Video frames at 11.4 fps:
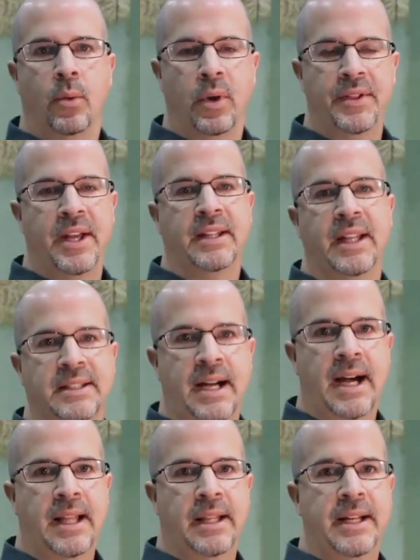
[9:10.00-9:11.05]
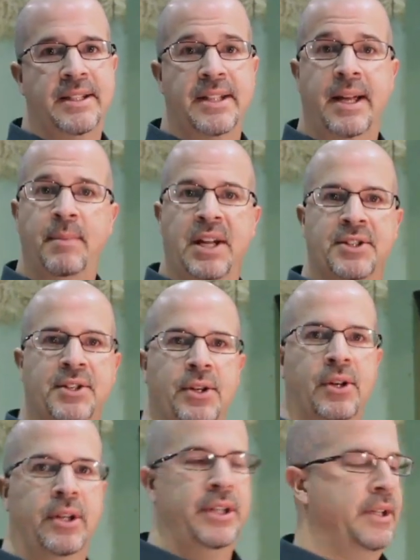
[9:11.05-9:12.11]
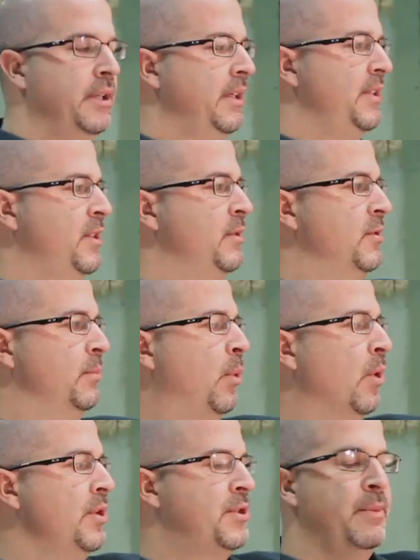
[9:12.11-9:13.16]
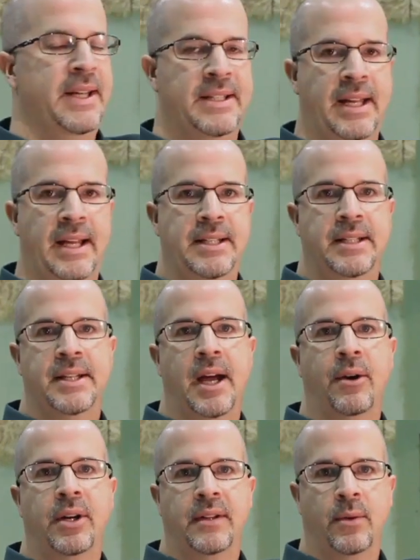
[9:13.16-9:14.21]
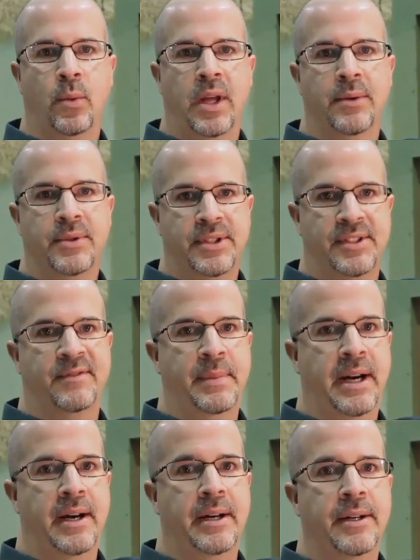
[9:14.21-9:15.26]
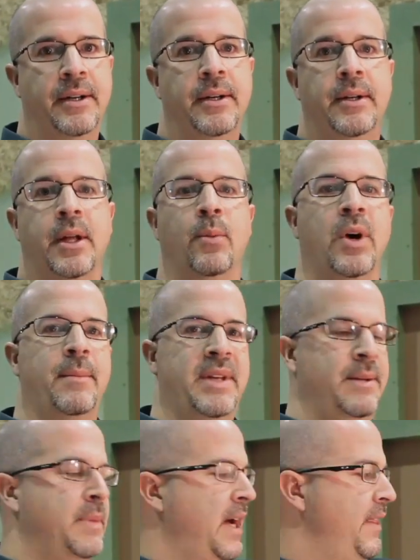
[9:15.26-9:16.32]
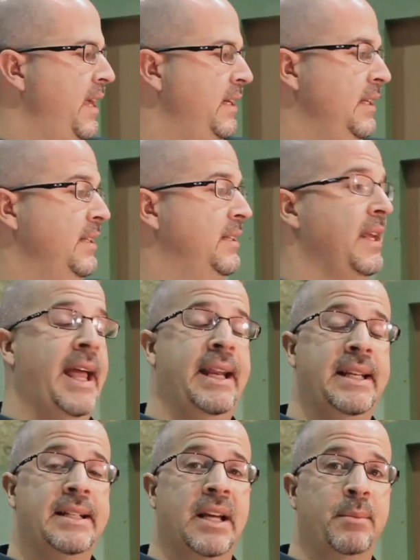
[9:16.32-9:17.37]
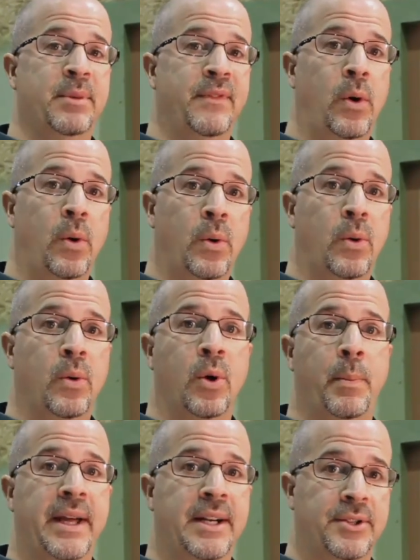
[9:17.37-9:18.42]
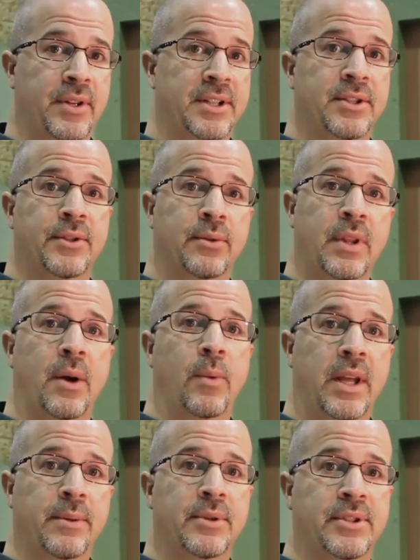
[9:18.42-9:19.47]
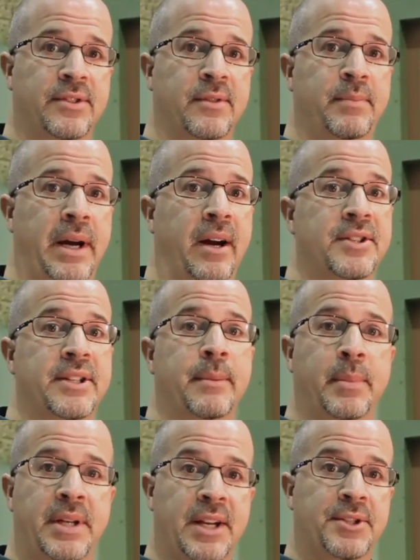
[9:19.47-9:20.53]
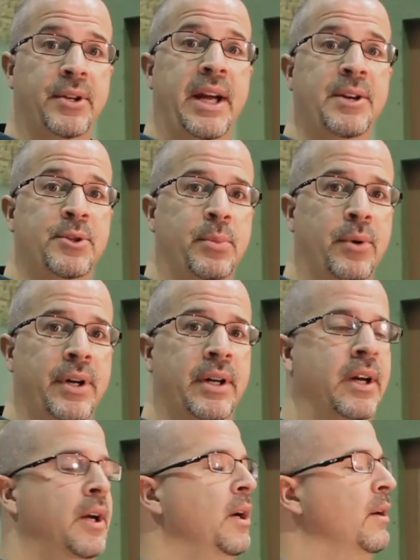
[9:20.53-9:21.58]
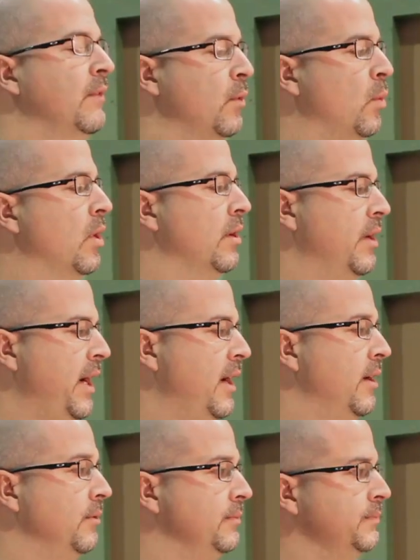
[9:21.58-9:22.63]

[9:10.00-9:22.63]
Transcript: One thing I'd like to highlight, as I mentioned earlier, is it's important to maintain the integrity of the weather-resistant barrier. What I mean by that is any type of hole or penetration through that weather-resistant barrier is a potential entry point for water or air.